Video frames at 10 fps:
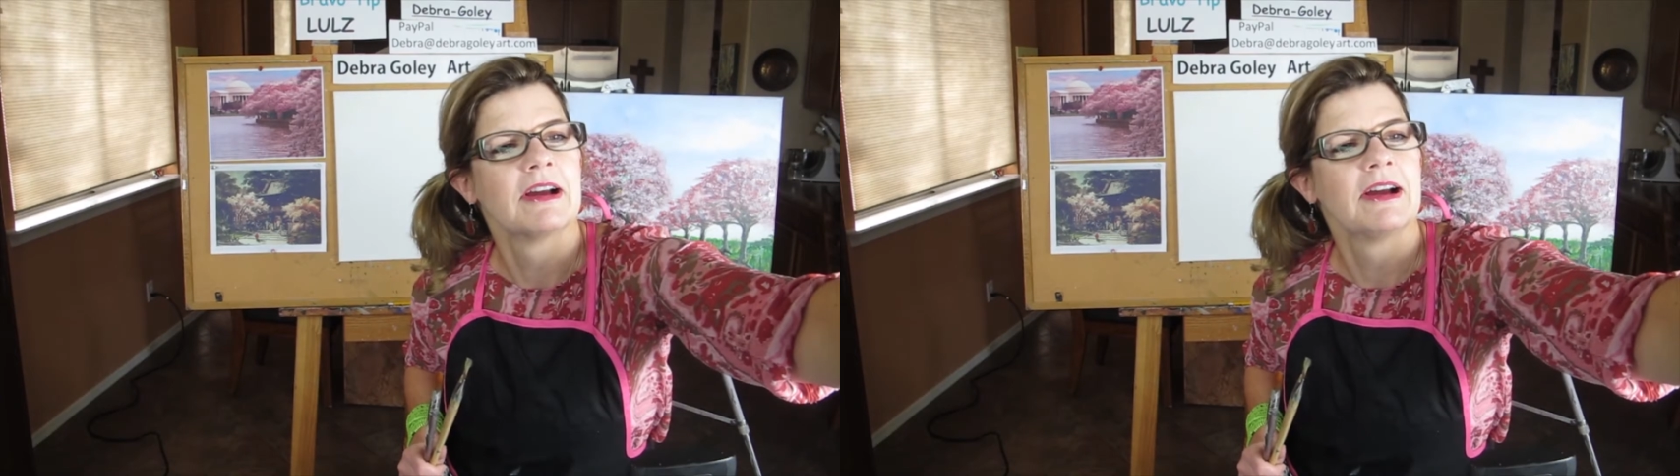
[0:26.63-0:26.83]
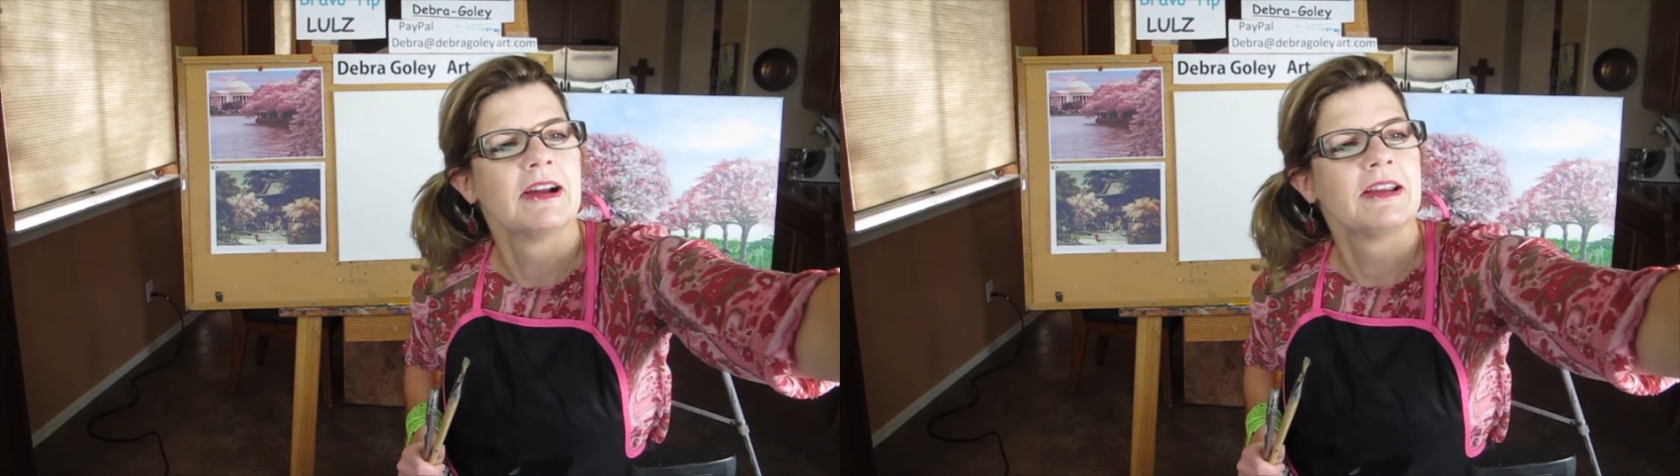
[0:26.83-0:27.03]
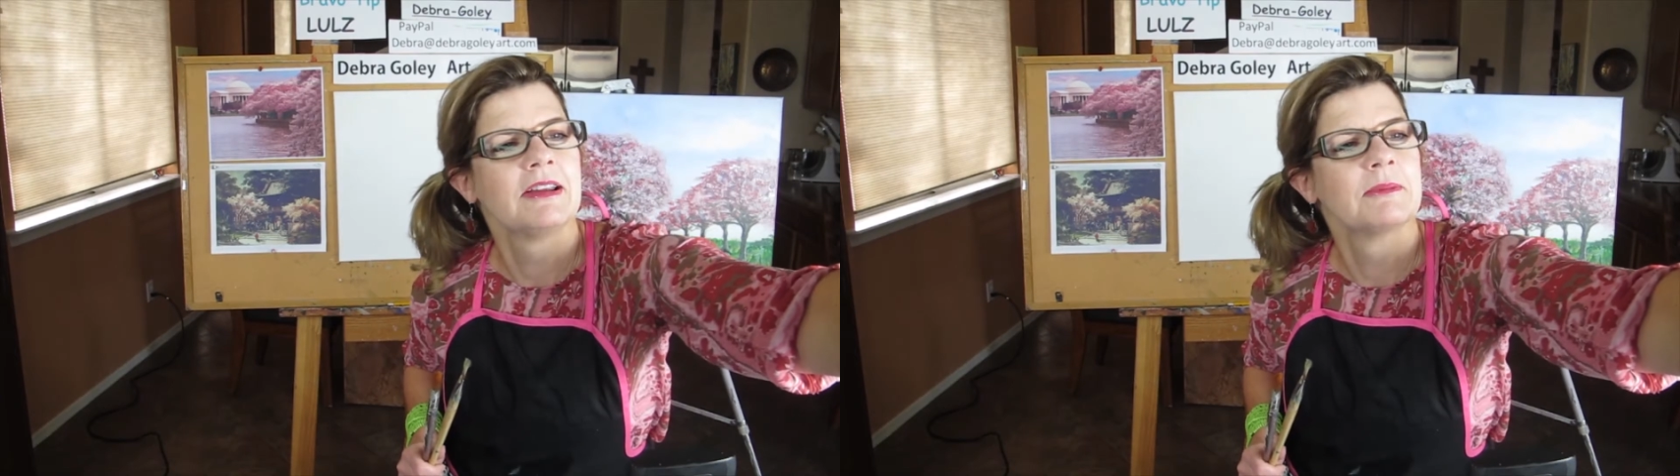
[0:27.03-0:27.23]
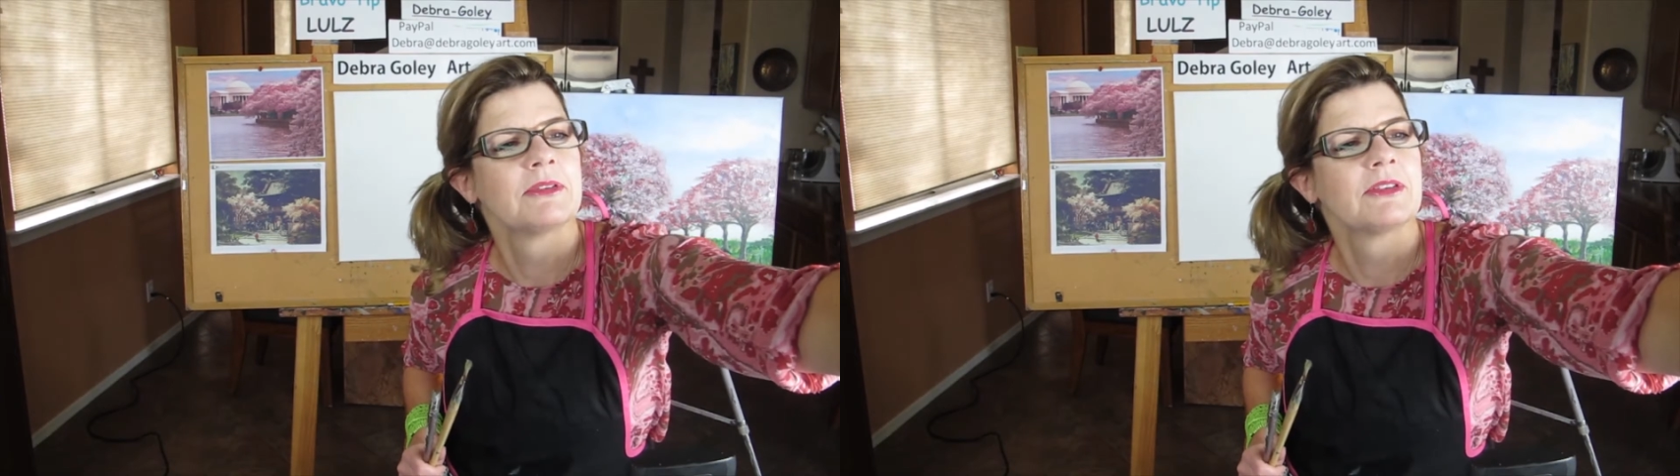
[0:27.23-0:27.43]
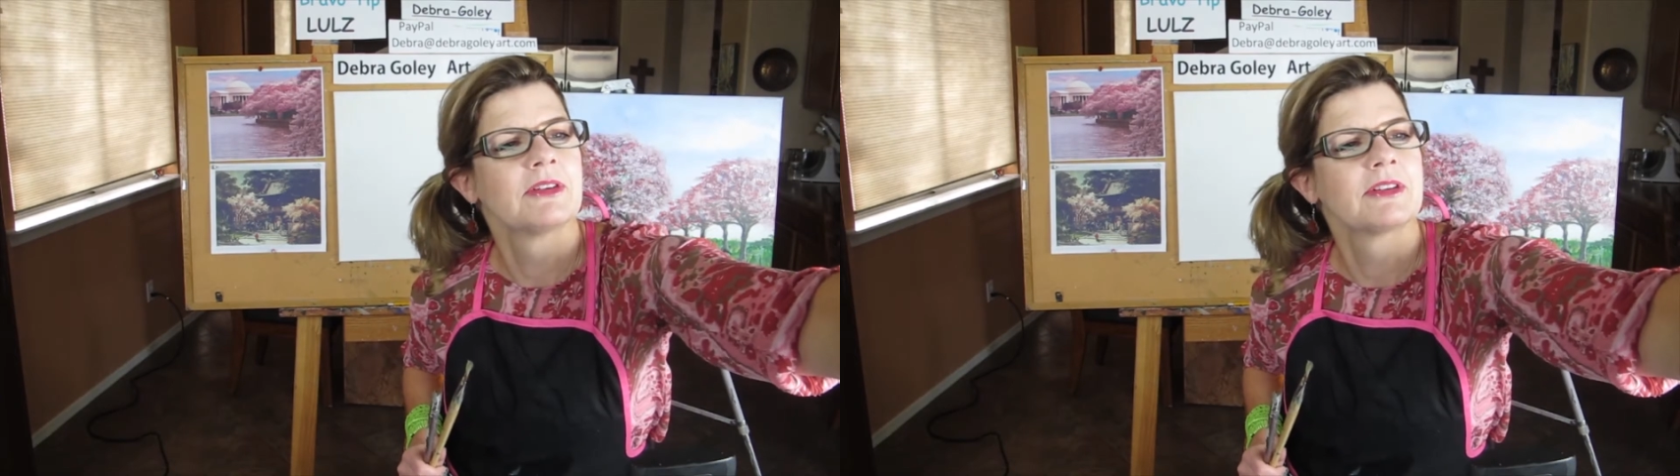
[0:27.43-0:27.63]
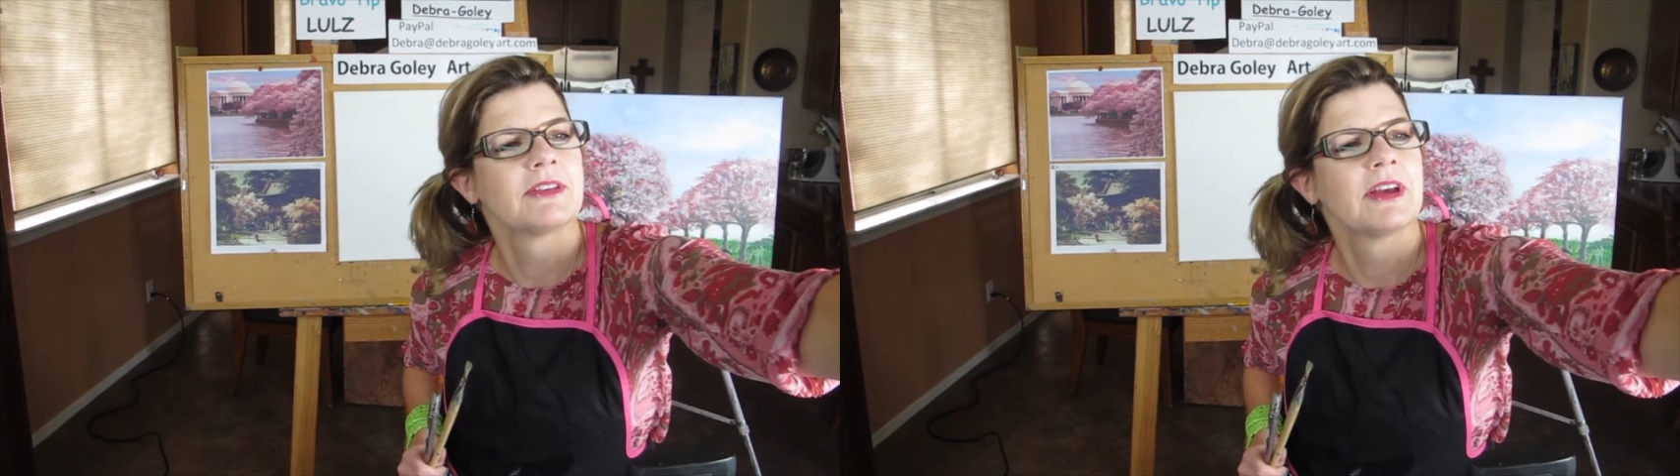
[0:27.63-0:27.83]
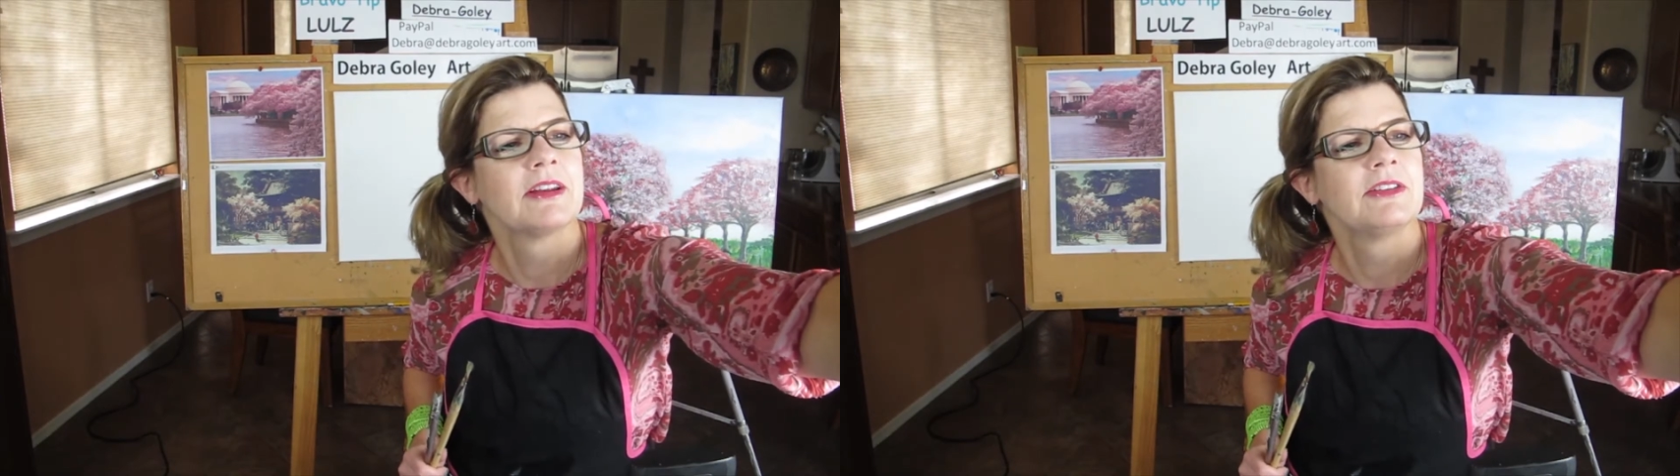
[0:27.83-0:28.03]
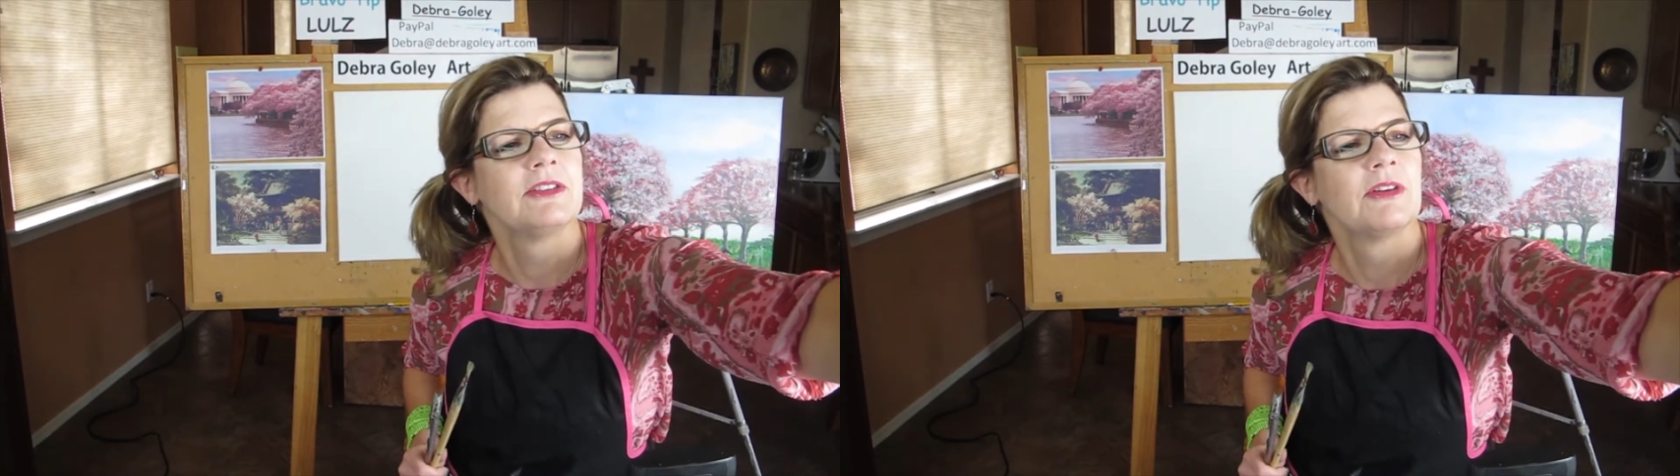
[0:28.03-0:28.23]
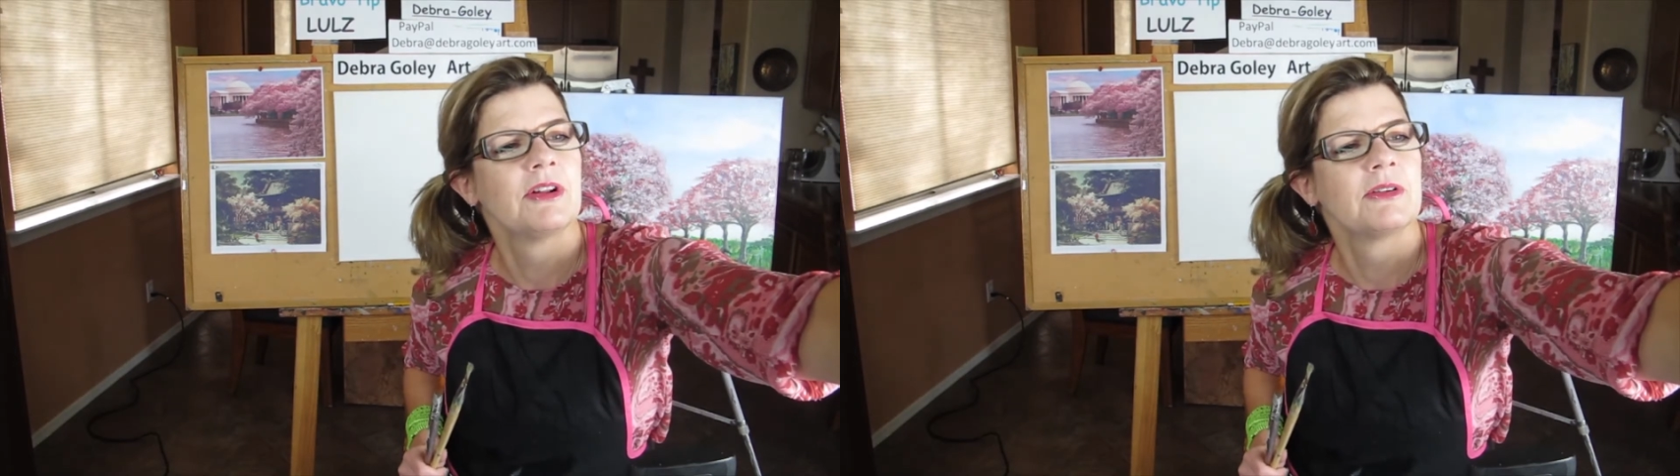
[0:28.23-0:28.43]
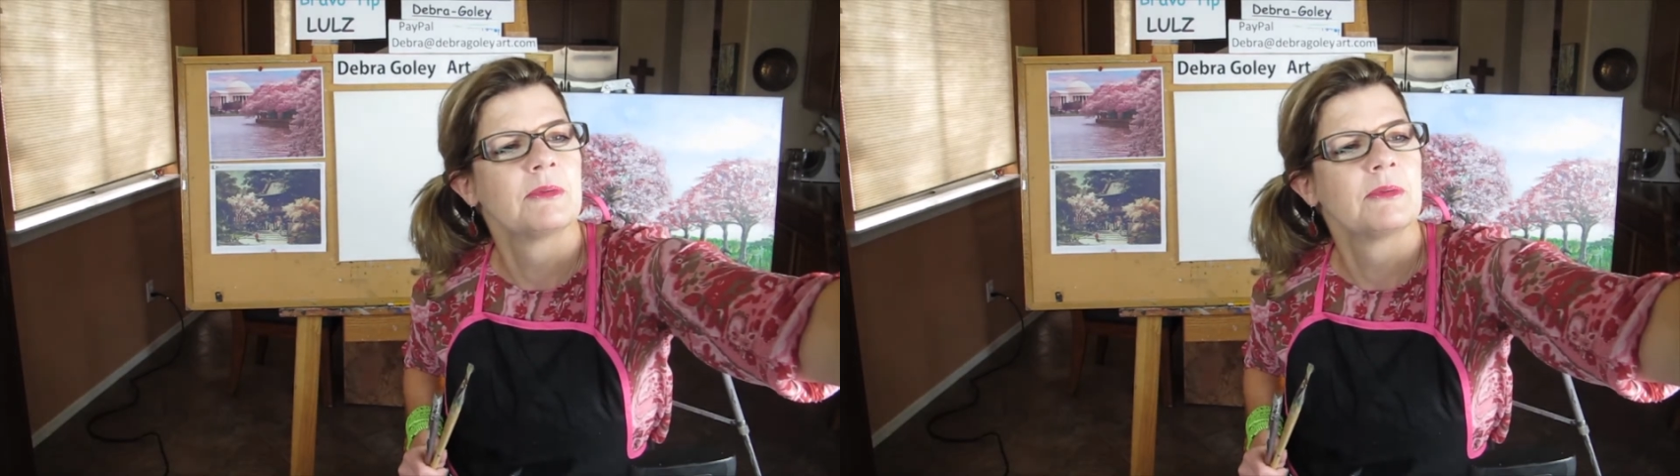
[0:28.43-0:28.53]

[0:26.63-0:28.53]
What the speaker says: I am so excited you all are